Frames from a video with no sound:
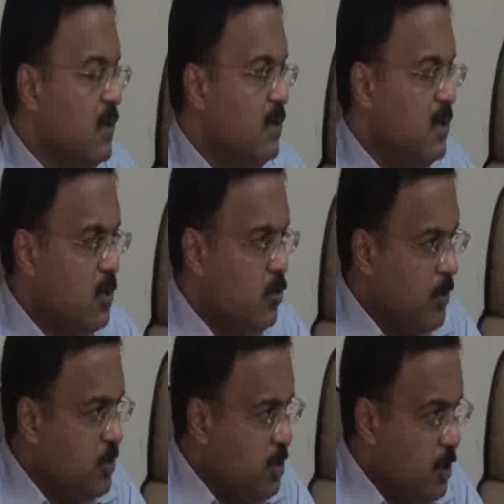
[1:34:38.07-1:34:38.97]
The
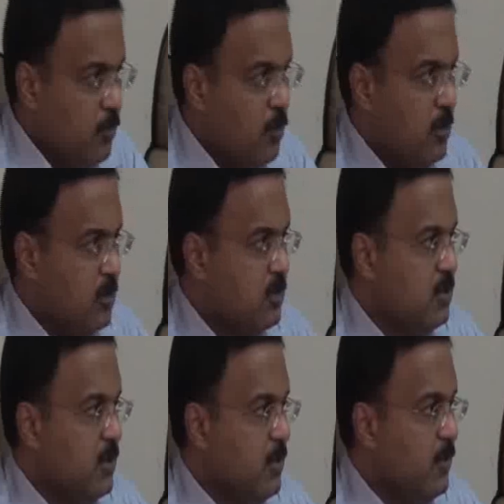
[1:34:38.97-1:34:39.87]
question was
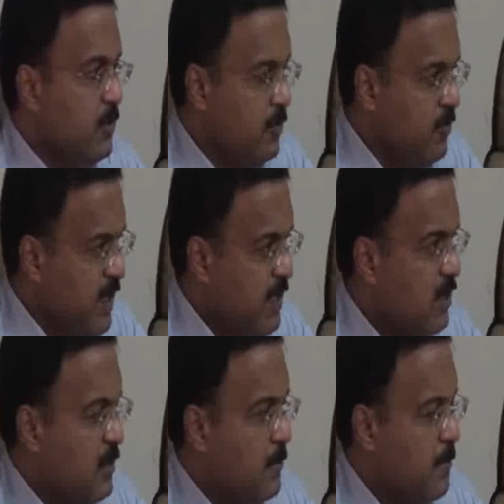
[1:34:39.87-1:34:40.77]
whether